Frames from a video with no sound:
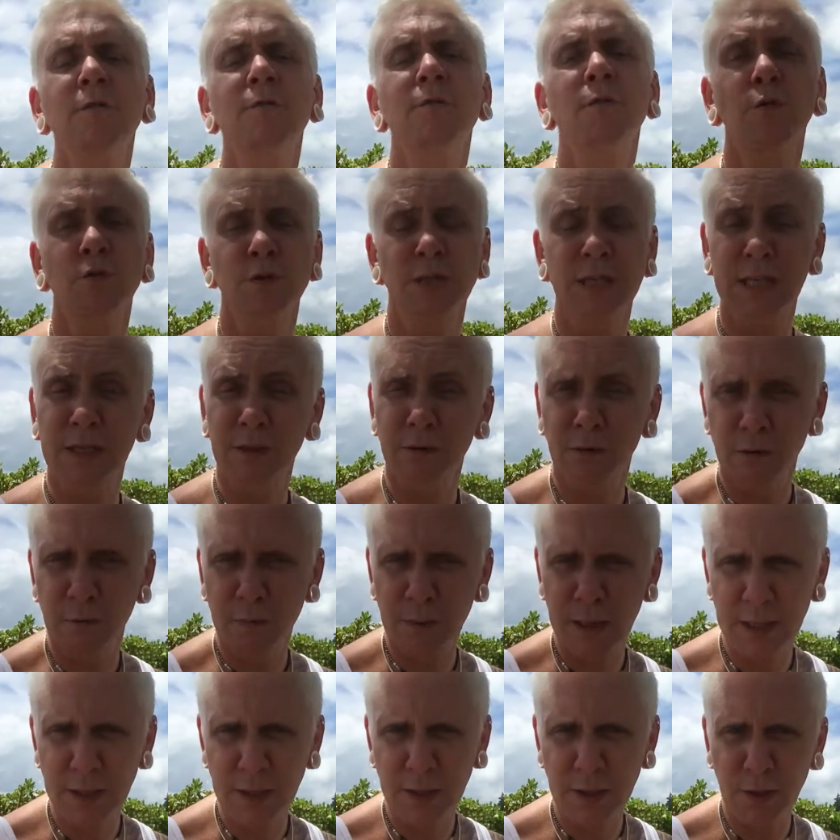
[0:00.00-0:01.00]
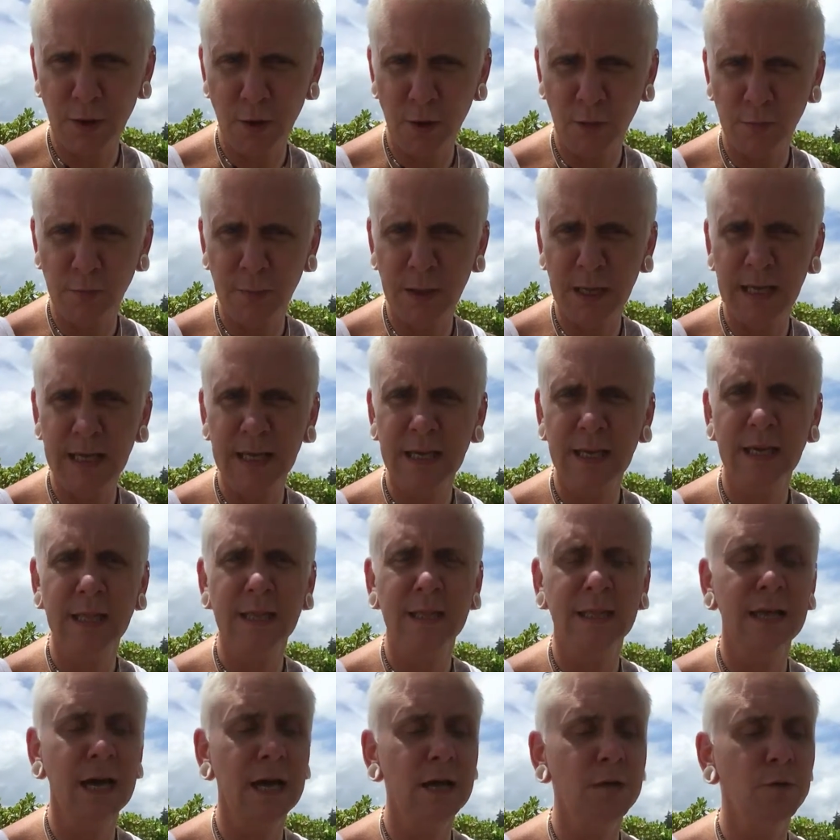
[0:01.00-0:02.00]
forcing your opinion on me,
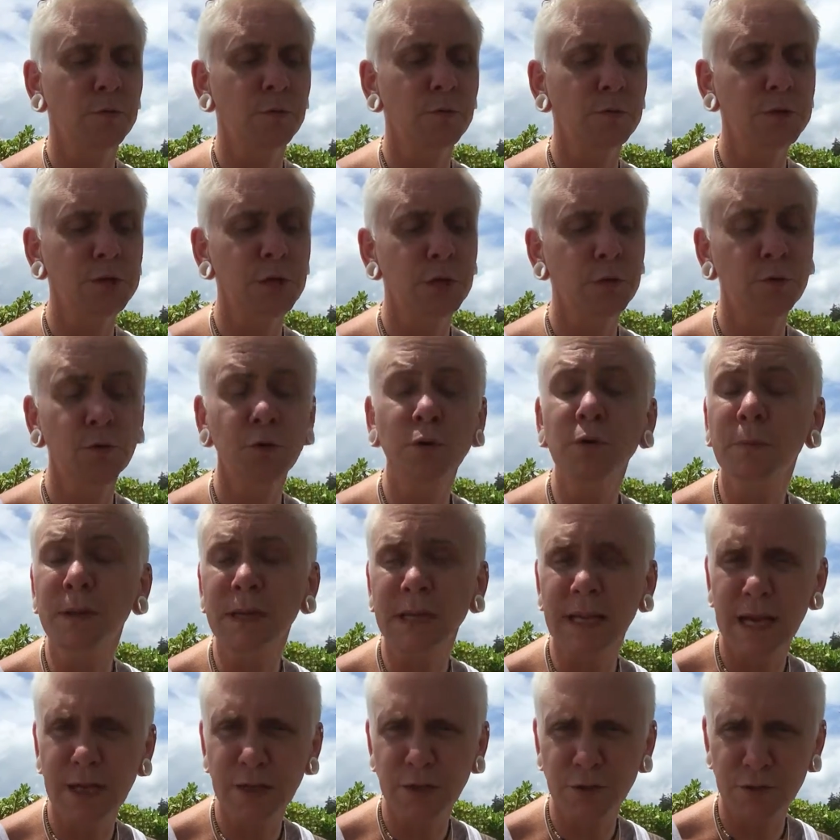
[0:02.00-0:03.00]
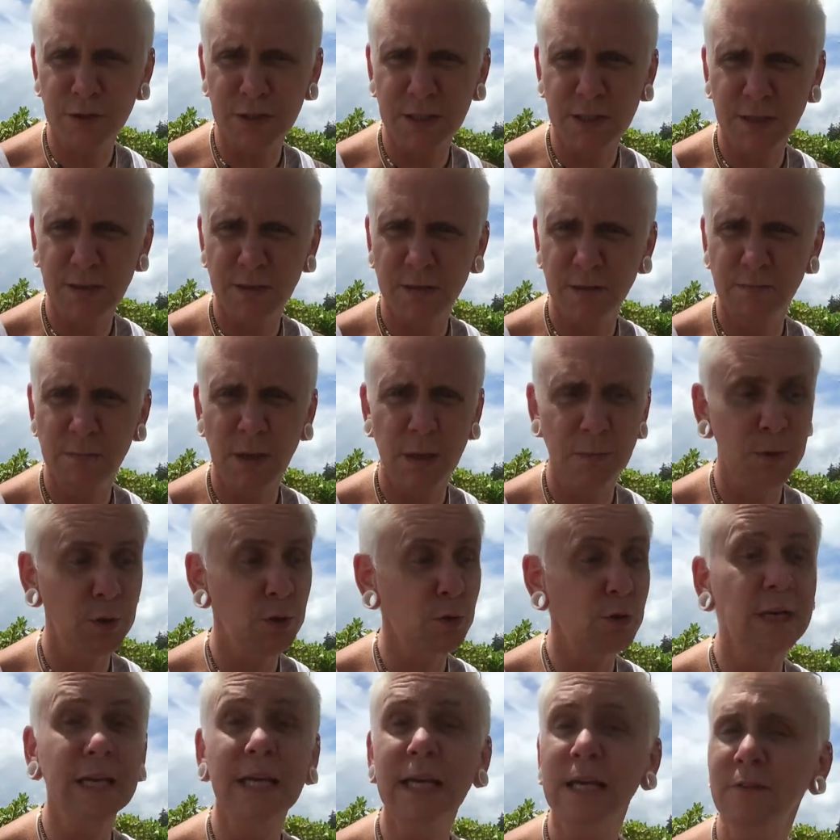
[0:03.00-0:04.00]
that also could be dangerous. Maybe
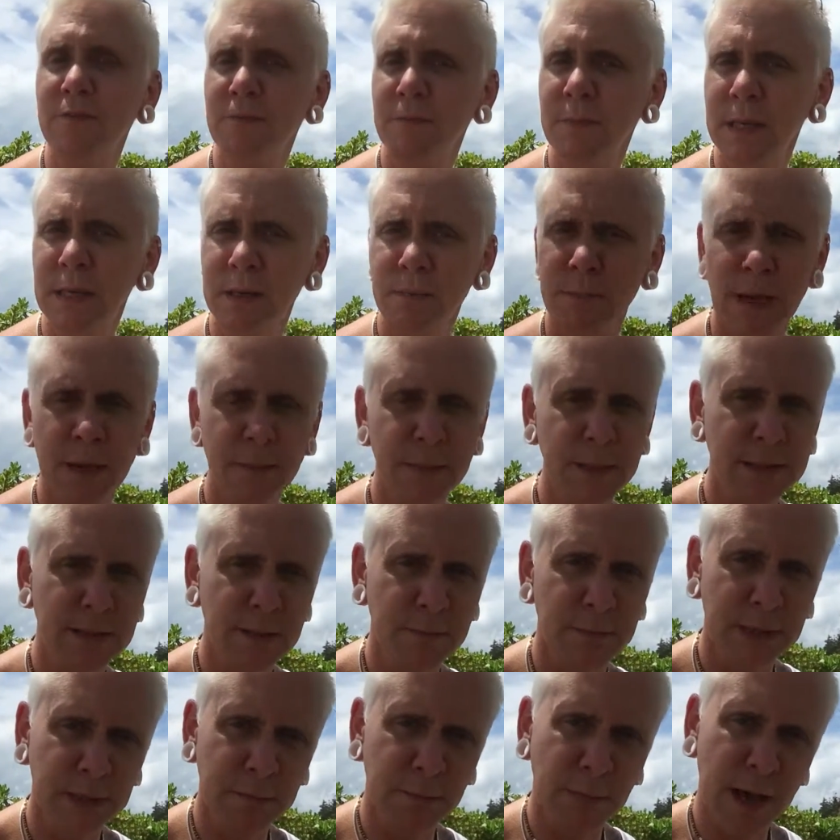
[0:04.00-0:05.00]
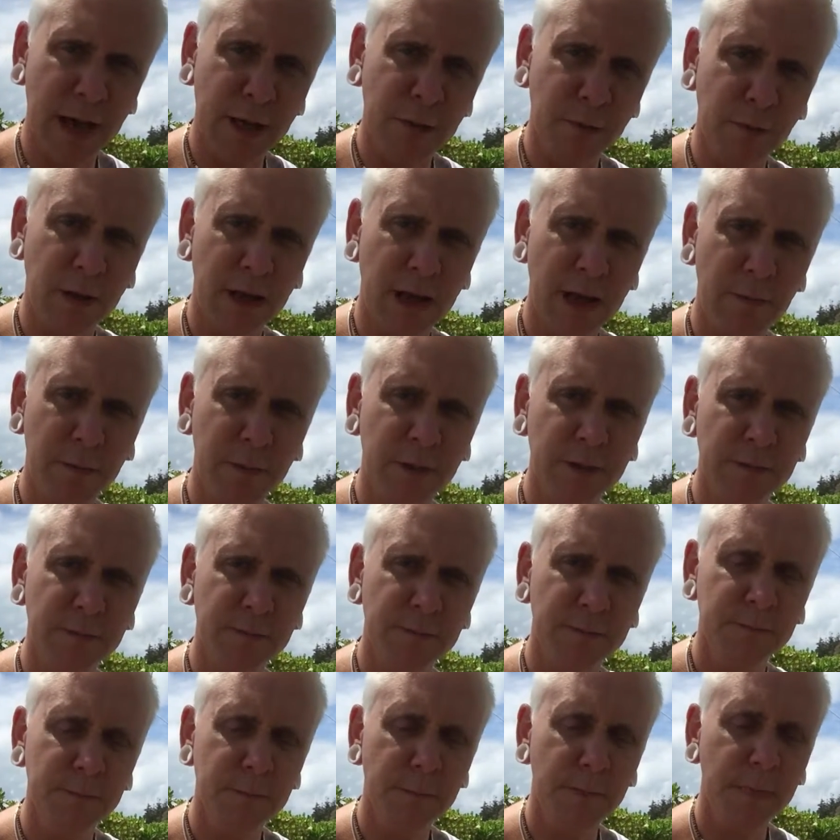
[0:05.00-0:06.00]
you'll leave me, maybe something bad will happen.
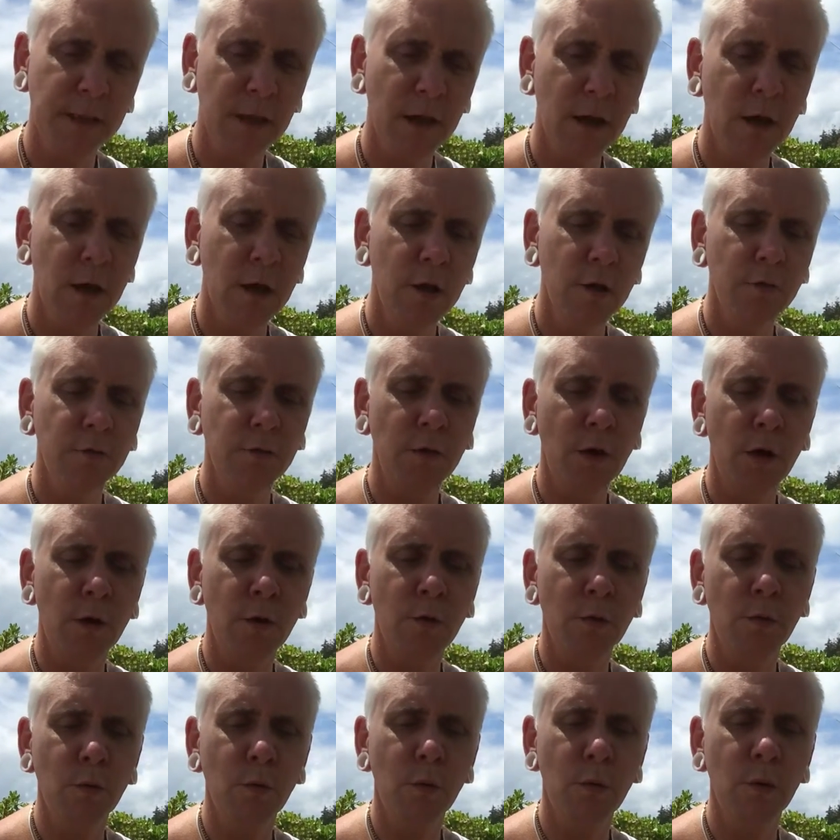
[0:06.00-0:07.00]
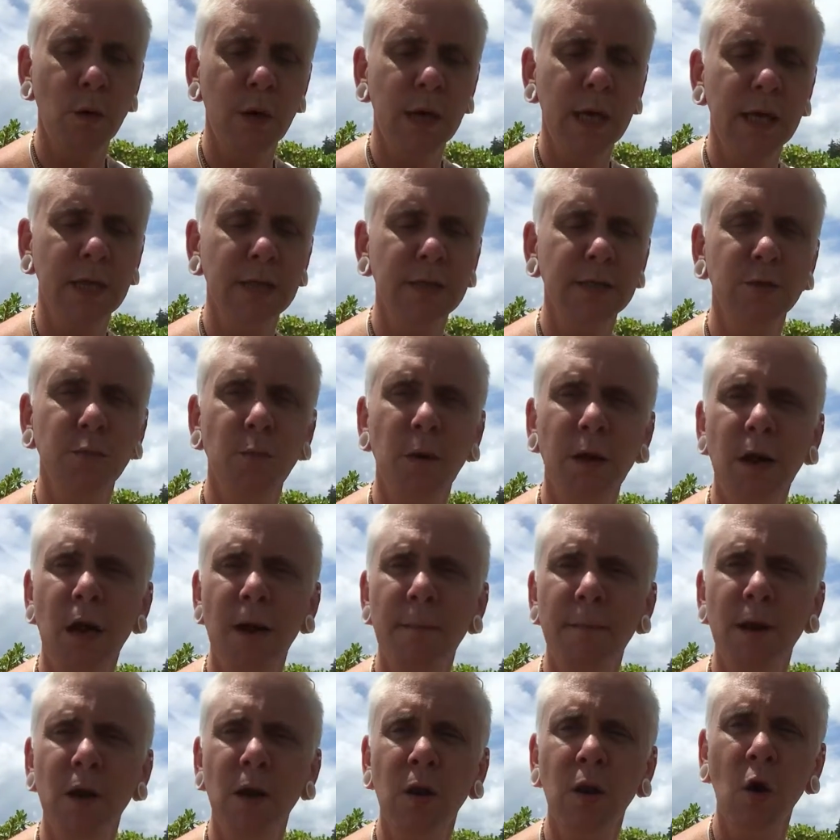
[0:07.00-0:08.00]
So it is when
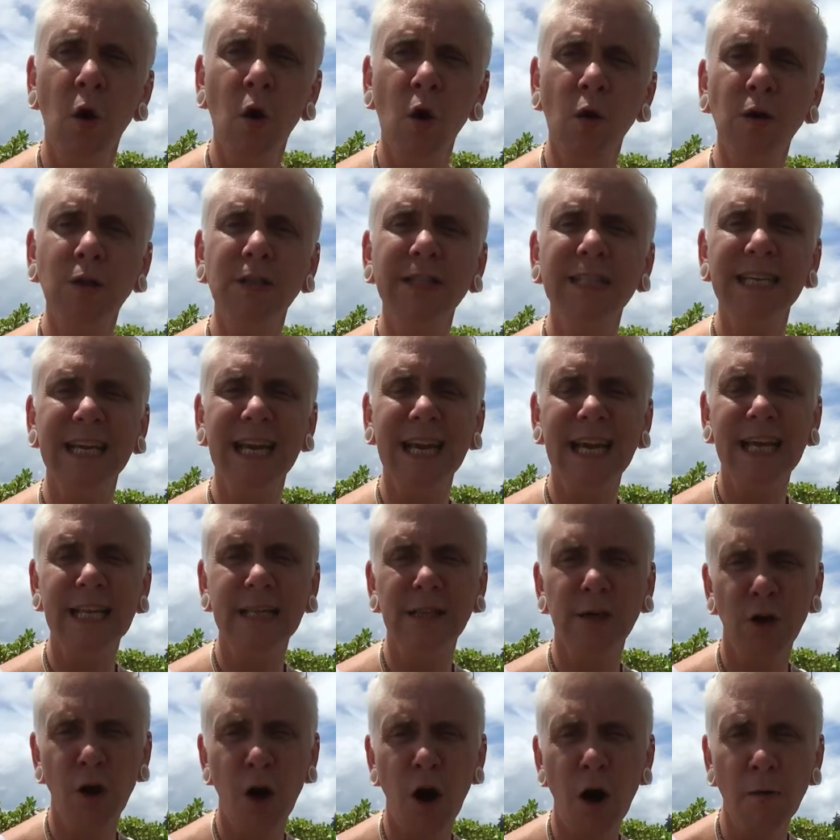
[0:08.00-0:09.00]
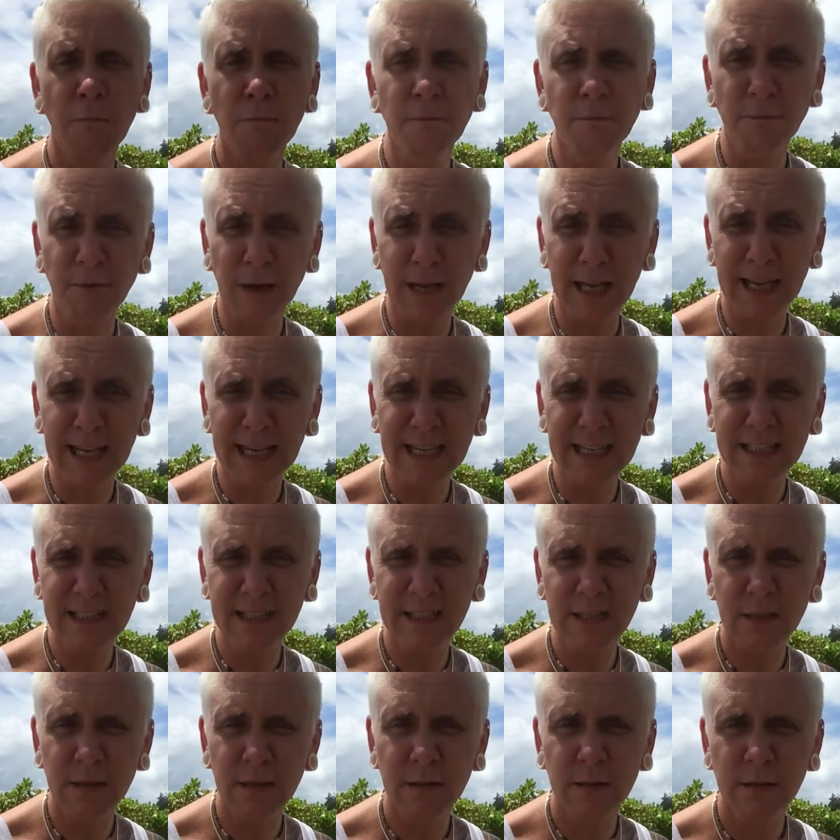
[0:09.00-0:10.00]
I'm locked in
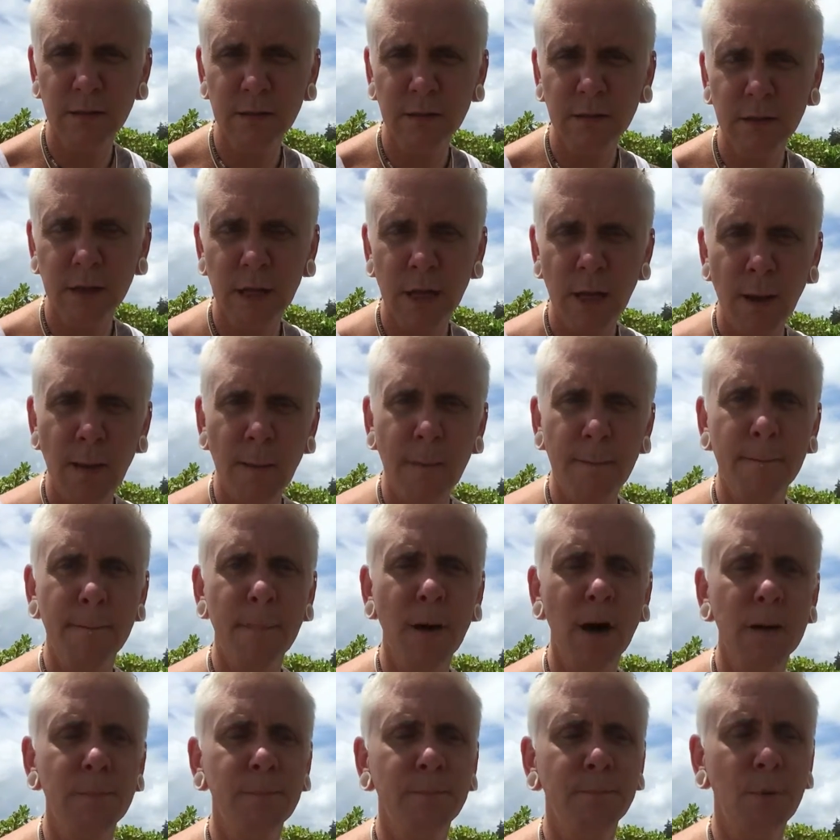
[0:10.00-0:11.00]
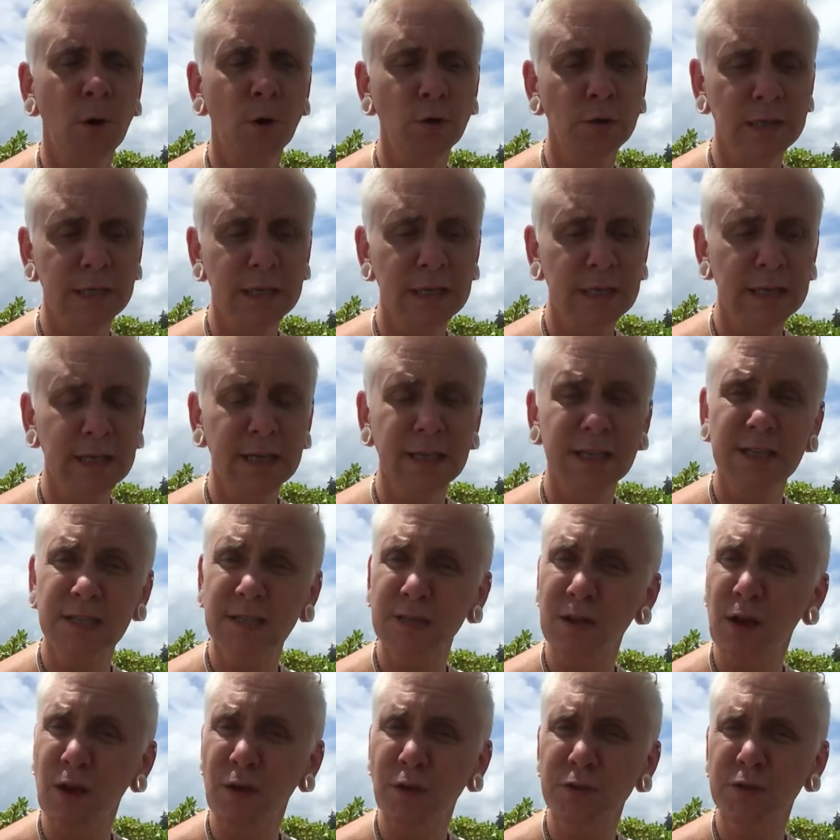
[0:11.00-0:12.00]
conflict, my body
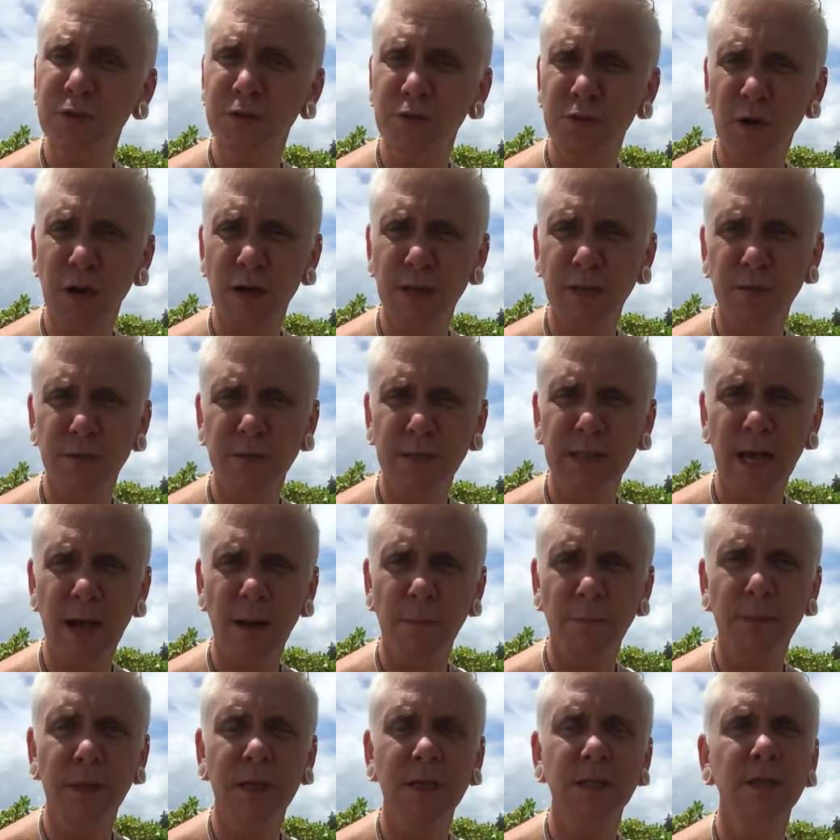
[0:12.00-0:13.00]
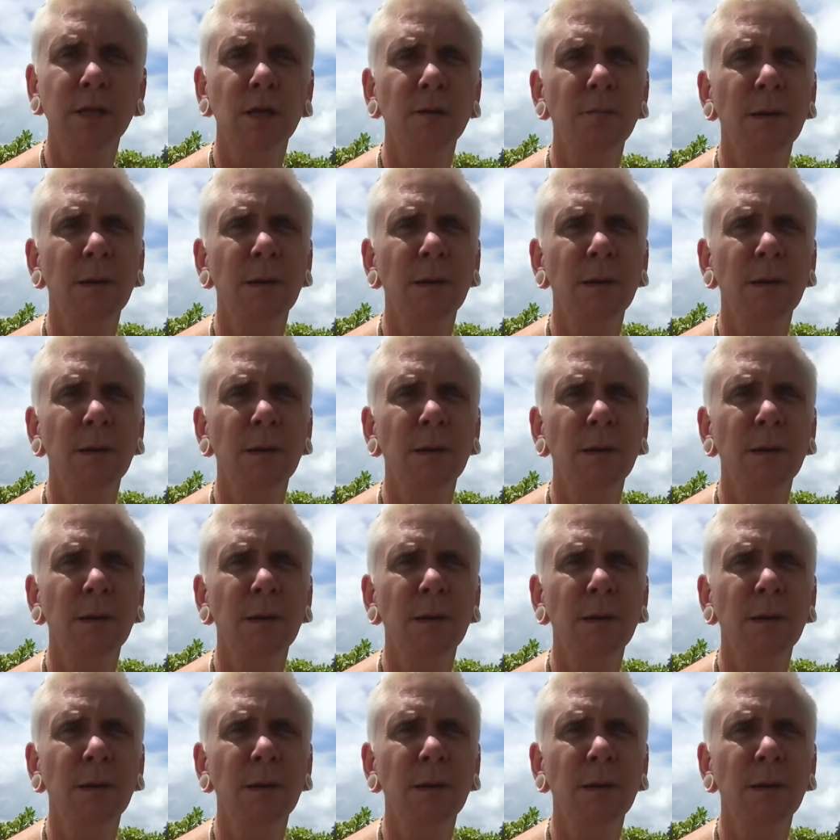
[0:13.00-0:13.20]
starts to try to adapt, because